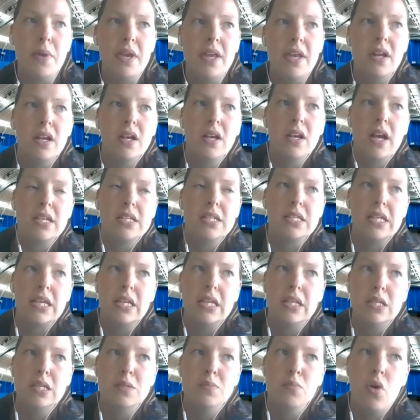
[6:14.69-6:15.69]
Being a
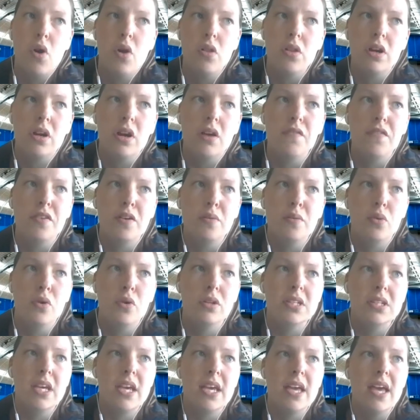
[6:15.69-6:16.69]
slightly smaller governing
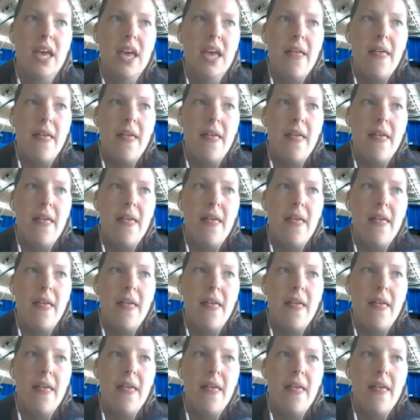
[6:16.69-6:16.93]
body,